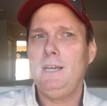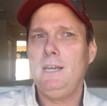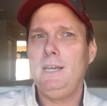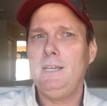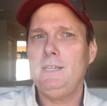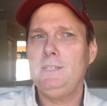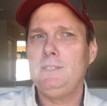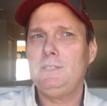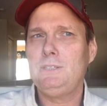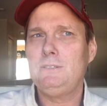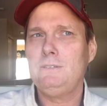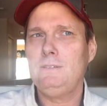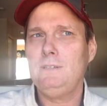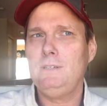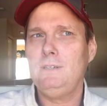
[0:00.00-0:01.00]

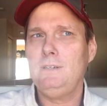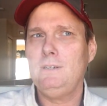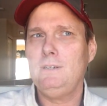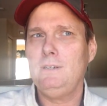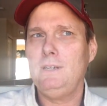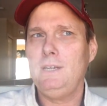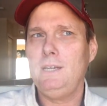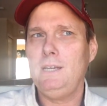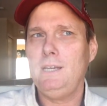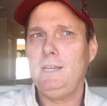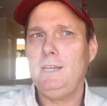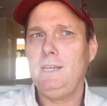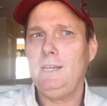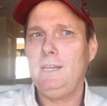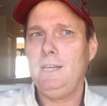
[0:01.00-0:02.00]
Is
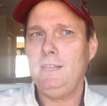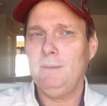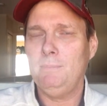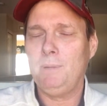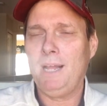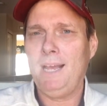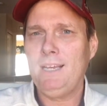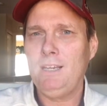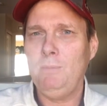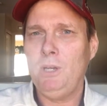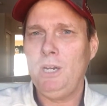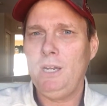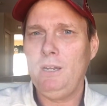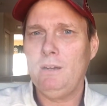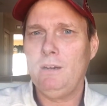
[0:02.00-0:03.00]
in the black
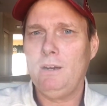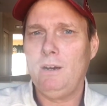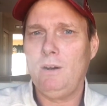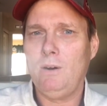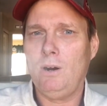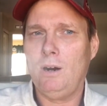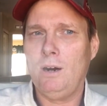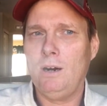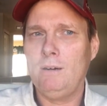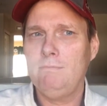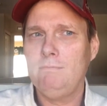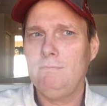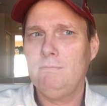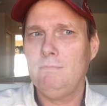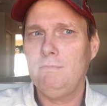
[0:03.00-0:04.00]
community are
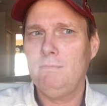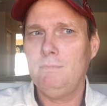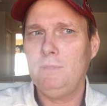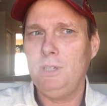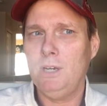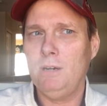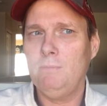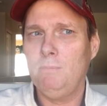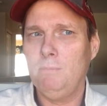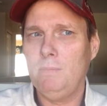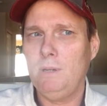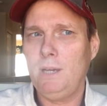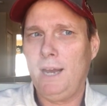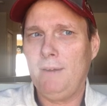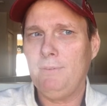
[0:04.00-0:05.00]
young
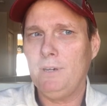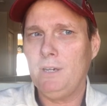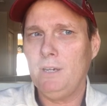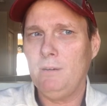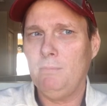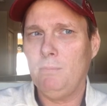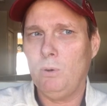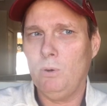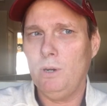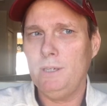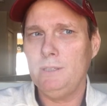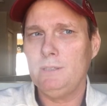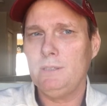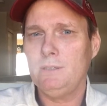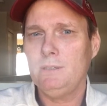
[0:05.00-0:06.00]
African
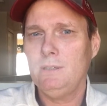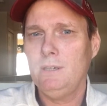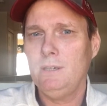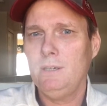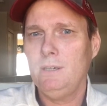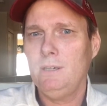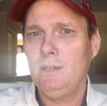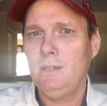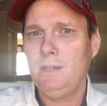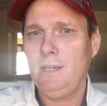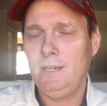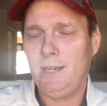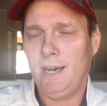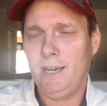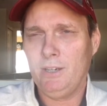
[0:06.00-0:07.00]
boys
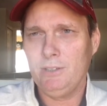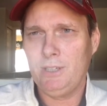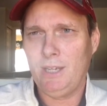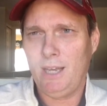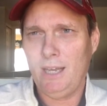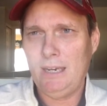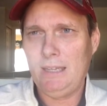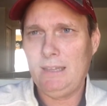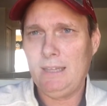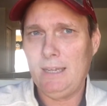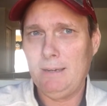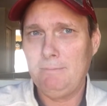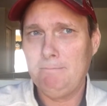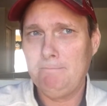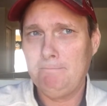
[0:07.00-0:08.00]
entitled to anything?